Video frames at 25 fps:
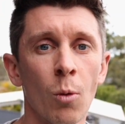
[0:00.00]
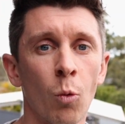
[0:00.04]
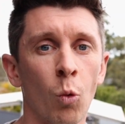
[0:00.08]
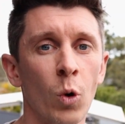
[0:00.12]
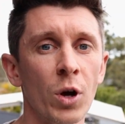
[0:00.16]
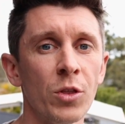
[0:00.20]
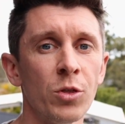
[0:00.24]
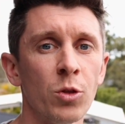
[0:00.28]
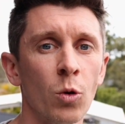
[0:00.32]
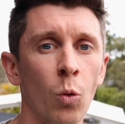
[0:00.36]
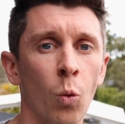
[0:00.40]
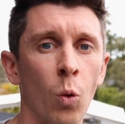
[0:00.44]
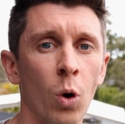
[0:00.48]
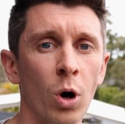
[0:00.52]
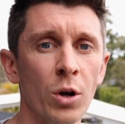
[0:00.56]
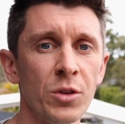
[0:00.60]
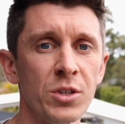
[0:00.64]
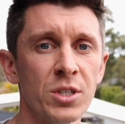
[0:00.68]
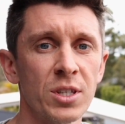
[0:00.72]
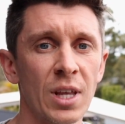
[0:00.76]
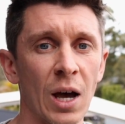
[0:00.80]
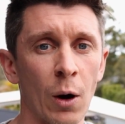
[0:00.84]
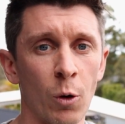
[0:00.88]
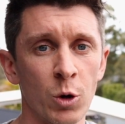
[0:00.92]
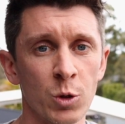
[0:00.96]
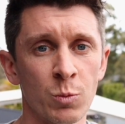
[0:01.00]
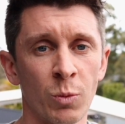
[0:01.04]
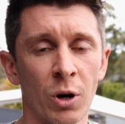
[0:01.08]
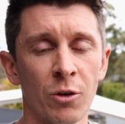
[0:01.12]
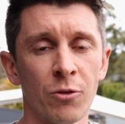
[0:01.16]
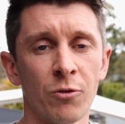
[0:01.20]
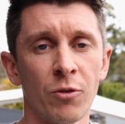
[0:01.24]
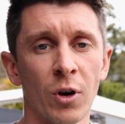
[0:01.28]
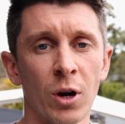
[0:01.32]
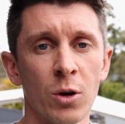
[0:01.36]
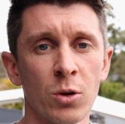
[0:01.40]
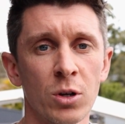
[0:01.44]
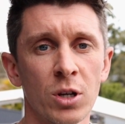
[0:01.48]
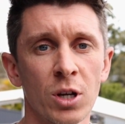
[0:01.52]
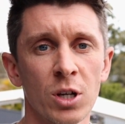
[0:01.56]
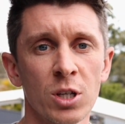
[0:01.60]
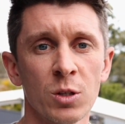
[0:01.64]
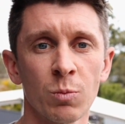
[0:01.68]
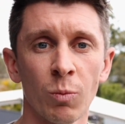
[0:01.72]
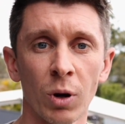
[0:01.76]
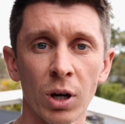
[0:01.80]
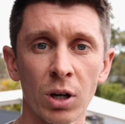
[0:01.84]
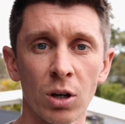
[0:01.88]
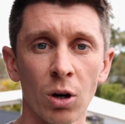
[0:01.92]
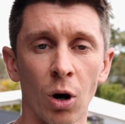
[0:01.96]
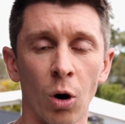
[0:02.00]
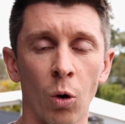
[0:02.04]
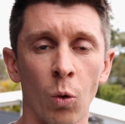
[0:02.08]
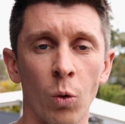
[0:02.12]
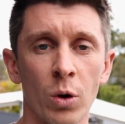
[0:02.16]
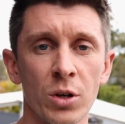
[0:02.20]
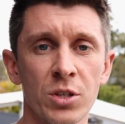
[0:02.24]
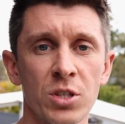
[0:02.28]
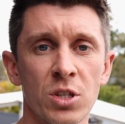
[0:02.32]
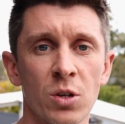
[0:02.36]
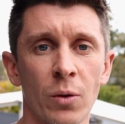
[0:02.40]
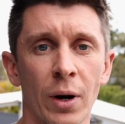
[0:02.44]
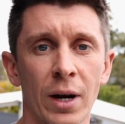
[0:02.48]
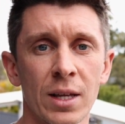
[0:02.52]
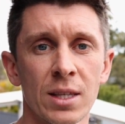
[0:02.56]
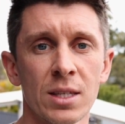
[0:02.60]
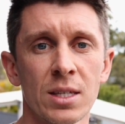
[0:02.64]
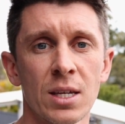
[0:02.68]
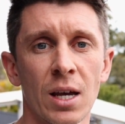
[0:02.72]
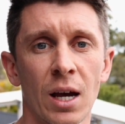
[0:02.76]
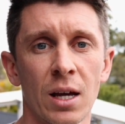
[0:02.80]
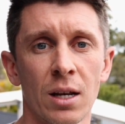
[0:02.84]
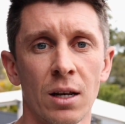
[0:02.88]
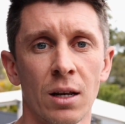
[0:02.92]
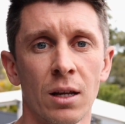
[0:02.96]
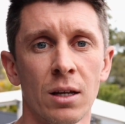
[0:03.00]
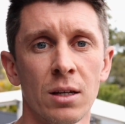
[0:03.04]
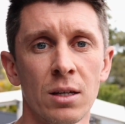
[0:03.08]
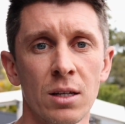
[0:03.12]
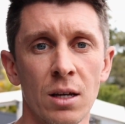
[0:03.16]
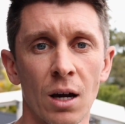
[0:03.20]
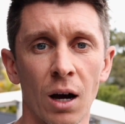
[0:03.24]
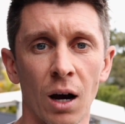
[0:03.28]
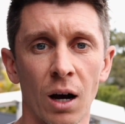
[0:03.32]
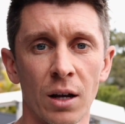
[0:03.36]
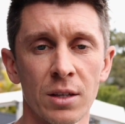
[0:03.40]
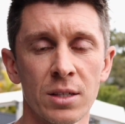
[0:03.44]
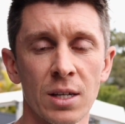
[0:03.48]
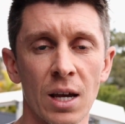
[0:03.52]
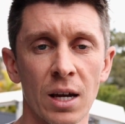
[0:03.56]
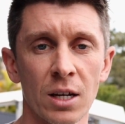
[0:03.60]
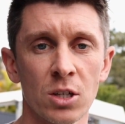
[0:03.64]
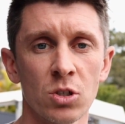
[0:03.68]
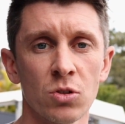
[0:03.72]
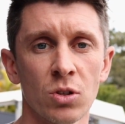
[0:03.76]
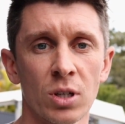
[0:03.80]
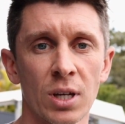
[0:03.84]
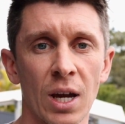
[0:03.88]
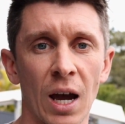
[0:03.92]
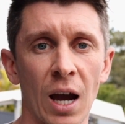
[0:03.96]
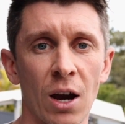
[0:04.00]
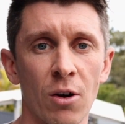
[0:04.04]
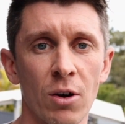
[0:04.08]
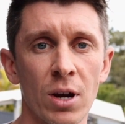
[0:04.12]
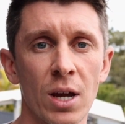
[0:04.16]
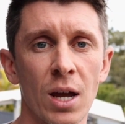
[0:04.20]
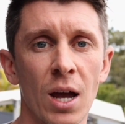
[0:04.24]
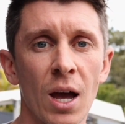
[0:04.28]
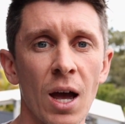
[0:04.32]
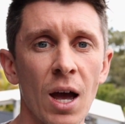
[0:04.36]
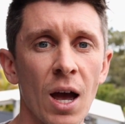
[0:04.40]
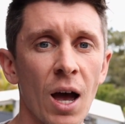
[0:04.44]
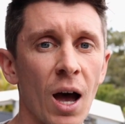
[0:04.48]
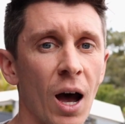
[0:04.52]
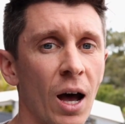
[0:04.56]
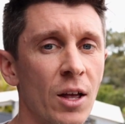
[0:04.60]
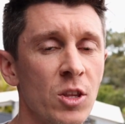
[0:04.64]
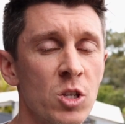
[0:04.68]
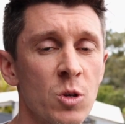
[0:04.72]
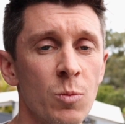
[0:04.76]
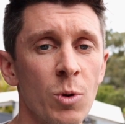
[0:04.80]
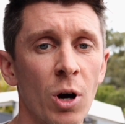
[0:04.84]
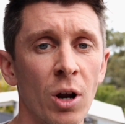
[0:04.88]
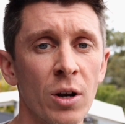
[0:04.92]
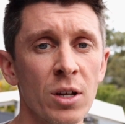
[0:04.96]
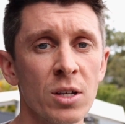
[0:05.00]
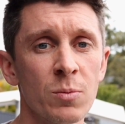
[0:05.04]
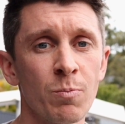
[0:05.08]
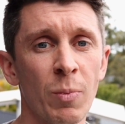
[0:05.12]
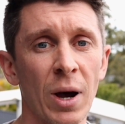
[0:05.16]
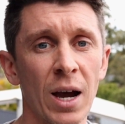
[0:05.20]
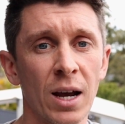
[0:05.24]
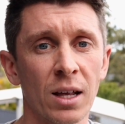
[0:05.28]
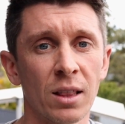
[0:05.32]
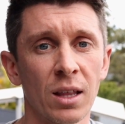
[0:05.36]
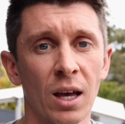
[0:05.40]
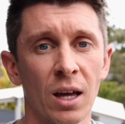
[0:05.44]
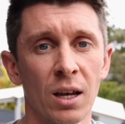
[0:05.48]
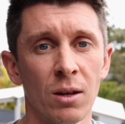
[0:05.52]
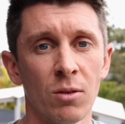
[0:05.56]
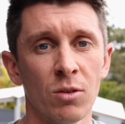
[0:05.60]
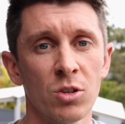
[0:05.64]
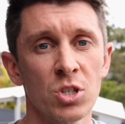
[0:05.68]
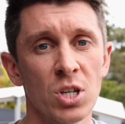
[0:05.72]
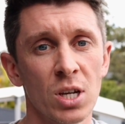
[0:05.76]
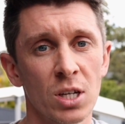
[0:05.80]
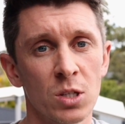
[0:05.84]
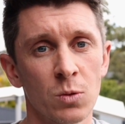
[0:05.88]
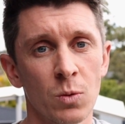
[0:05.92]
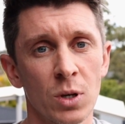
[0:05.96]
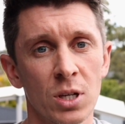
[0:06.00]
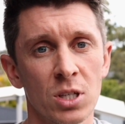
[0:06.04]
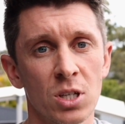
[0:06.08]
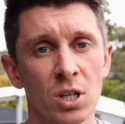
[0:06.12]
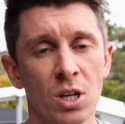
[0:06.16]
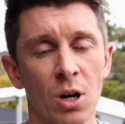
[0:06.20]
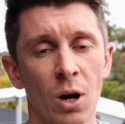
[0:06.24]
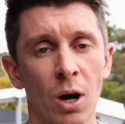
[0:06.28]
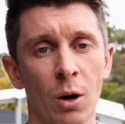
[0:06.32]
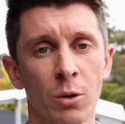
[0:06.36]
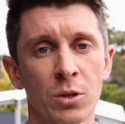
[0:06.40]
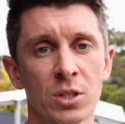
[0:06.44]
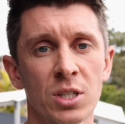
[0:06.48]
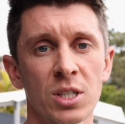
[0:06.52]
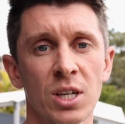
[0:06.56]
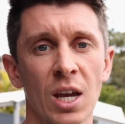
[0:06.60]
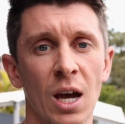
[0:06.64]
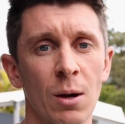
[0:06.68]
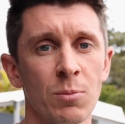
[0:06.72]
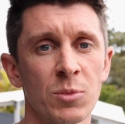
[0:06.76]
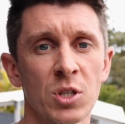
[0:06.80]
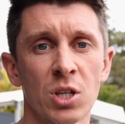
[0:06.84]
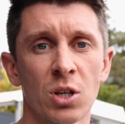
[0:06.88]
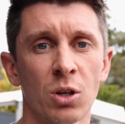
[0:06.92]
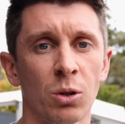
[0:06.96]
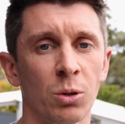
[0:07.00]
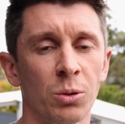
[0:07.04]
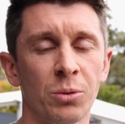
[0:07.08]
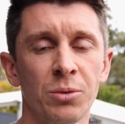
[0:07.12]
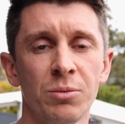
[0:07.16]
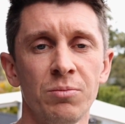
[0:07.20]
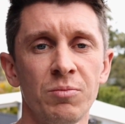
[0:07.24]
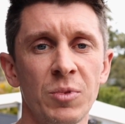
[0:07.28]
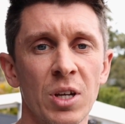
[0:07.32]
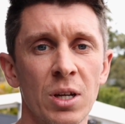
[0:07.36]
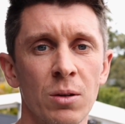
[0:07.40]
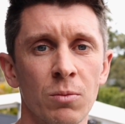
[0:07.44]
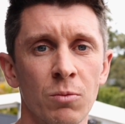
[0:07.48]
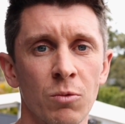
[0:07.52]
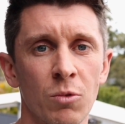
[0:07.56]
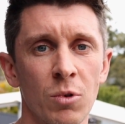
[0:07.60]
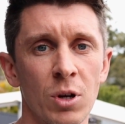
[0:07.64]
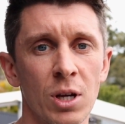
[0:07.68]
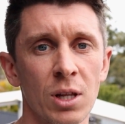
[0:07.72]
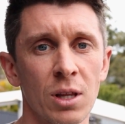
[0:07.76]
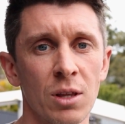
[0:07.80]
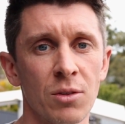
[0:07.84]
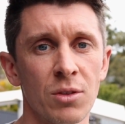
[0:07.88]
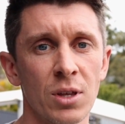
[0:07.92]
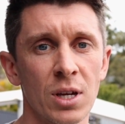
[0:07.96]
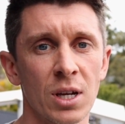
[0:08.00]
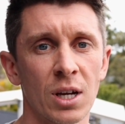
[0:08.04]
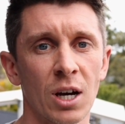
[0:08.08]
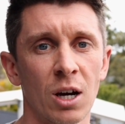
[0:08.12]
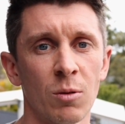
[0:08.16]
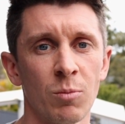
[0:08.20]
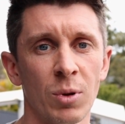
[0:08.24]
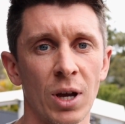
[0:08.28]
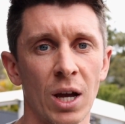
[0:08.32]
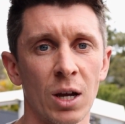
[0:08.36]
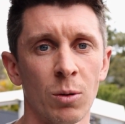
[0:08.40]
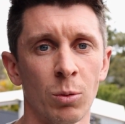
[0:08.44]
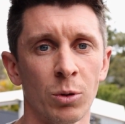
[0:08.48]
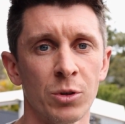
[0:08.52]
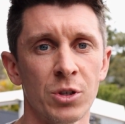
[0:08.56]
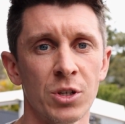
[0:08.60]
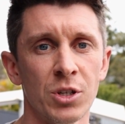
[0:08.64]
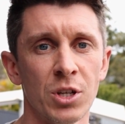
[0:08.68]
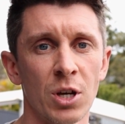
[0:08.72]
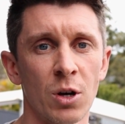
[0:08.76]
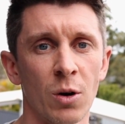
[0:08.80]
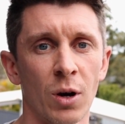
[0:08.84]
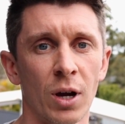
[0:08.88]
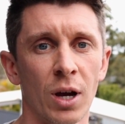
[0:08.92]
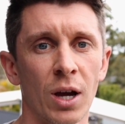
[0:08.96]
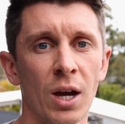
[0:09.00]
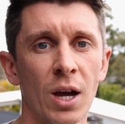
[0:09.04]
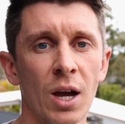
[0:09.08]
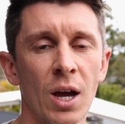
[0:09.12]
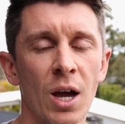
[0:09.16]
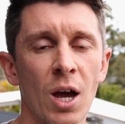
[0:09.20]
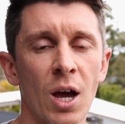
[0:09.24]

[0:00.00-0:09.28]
With the woods, that was my focus. My goal was to add 10 yards extra carry. And to be honest, back then, 6 weeks ago, I was skeptical. Didn't really think I'd be able to do it.